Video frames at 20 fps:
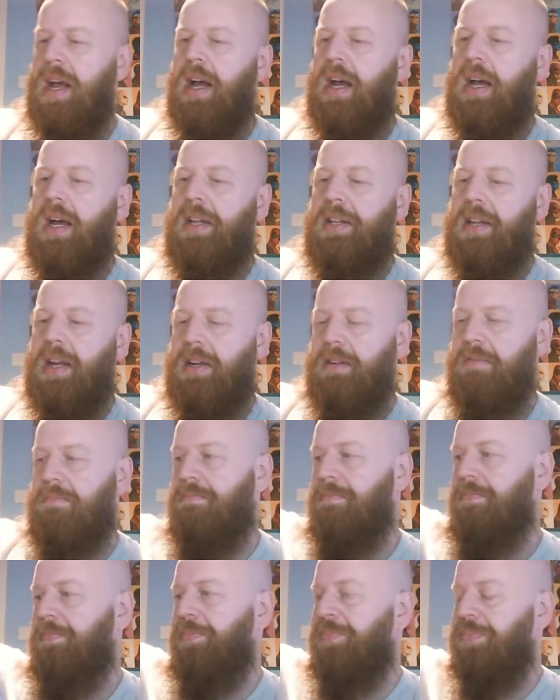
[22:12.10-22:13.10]
And then,
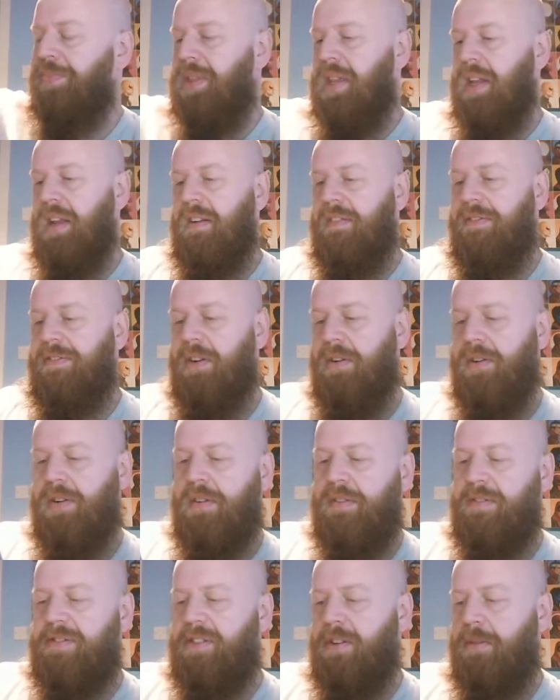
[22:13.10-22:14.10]
following
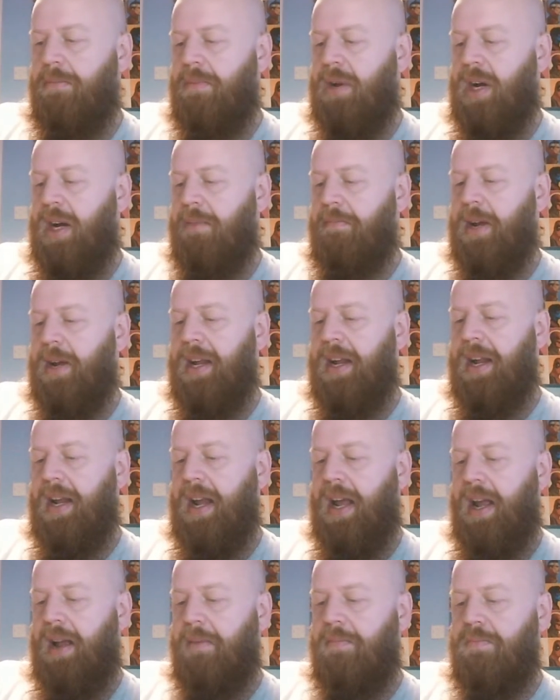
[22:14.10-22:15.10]
on from my Mega
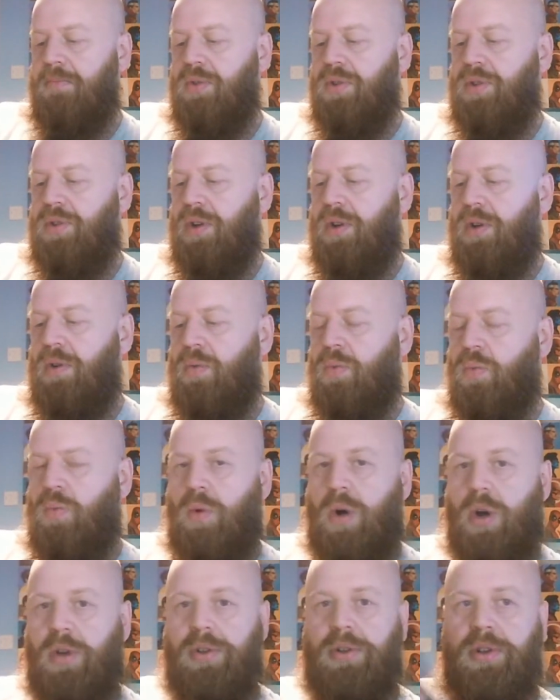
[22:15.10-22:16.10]
Games
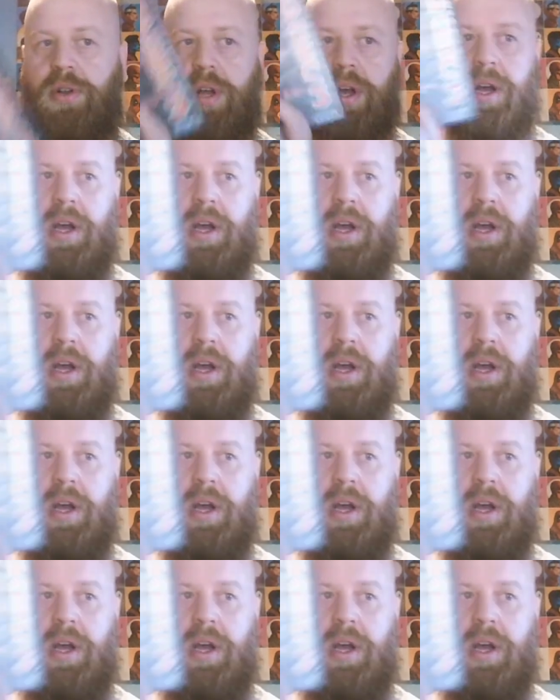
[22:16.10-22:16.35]
1,